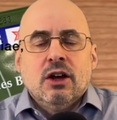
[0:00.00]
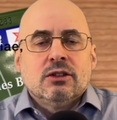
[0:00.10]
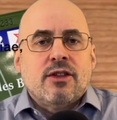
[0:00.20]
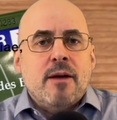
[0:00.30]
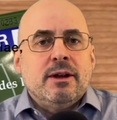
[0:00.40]

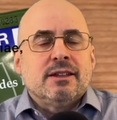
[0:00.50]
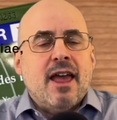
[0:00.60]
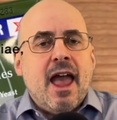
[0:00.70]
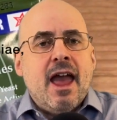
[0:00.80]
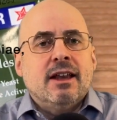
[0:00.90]
So that means the
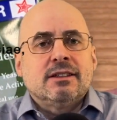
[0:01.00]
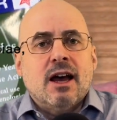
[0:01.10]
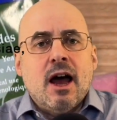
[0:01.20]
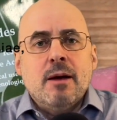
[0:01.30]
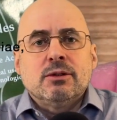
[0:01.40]

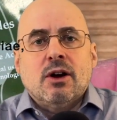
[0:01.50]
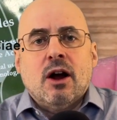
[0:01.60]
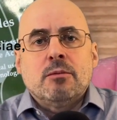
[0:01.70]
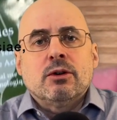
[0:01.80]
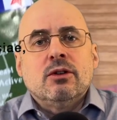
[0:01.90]
enzymes
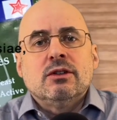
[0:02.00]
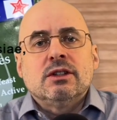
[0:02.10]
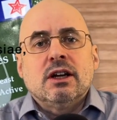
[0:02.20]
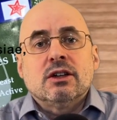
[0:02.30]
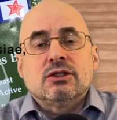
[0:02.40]
are
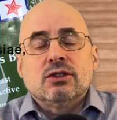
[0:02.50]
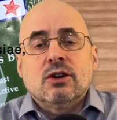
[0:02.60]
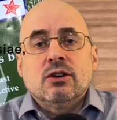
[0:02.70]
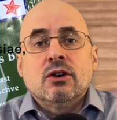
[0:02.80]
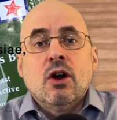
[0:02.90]
producing
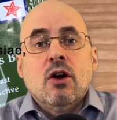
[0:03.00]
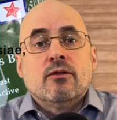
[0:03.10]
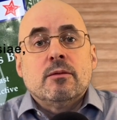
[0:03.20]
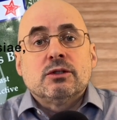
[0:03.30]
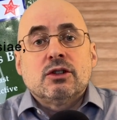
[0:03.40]
sugar
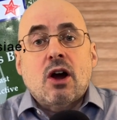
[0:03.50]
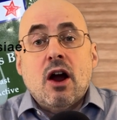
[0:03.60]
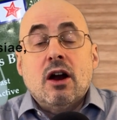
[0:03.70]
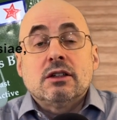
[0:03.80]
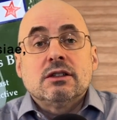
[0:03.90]
from
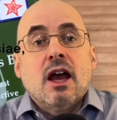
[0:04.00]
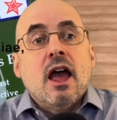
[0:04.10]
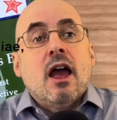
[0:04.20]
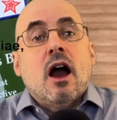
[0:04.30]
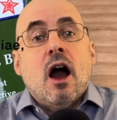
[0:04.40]
starch
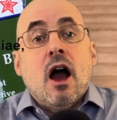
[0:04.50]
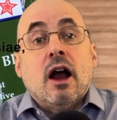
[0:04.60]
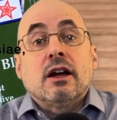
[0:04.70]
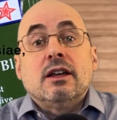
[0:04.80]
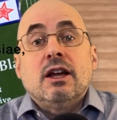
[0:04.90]

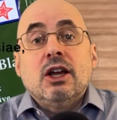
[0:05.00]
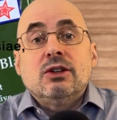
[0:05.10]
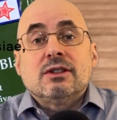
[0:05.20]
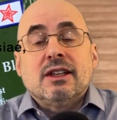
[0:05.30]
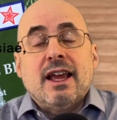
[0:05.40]

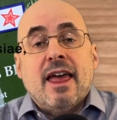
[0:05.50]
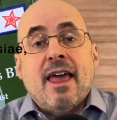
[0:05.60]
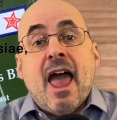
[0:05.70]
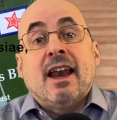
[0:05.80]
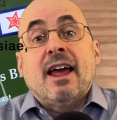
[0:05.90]
continuously,
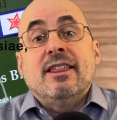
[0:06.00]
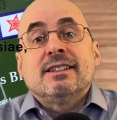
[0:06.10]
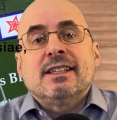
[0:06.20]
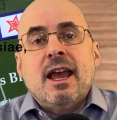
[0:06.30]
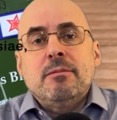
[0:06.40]
and at the
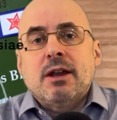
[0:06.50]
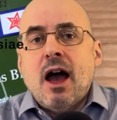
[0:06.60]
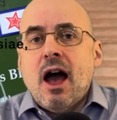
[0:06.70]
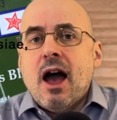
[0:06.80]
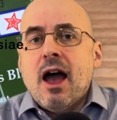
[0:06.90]
same
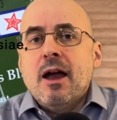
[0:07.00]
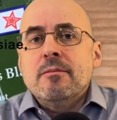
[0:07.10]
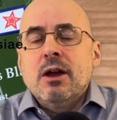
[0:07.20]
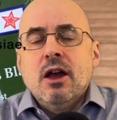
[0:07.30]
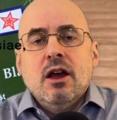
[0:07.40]

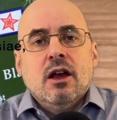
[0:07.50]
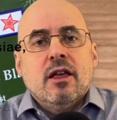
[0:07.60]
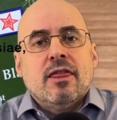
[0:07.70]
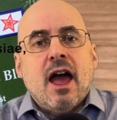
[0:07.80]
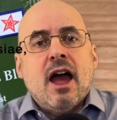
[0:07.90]
time,
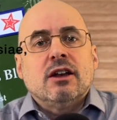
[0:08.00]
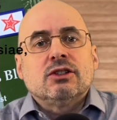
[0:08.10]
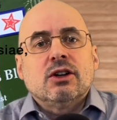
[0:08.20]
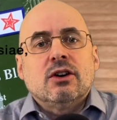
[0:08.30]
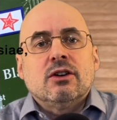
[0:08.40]
that
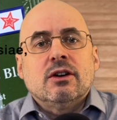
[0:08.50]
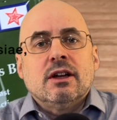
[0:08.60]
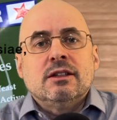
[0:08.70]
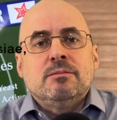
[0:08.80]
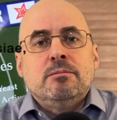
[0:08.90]
sugar
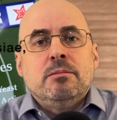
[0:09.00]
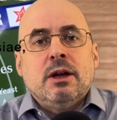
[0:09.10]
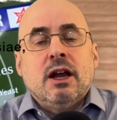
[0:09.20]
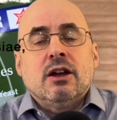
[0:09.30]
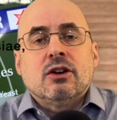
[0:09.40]
is
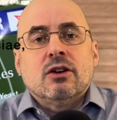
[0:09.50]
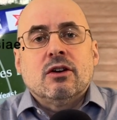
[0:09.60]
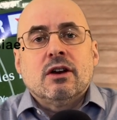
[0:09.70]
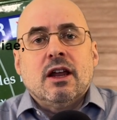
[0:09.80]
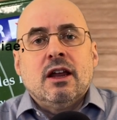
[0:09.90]
being
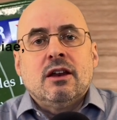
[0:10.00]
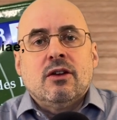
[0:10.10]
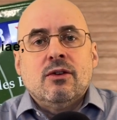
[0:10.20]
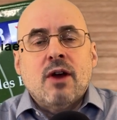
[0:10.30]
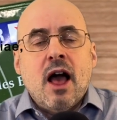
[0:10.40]
turned
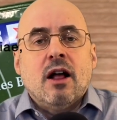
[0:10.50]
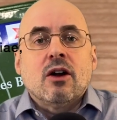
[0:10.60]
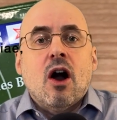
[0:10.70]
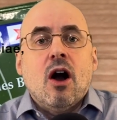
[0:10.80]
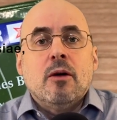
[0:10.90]
into
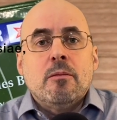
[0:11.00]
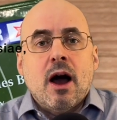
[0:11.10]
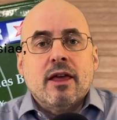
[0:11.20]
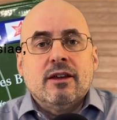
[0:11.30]
alcohol by the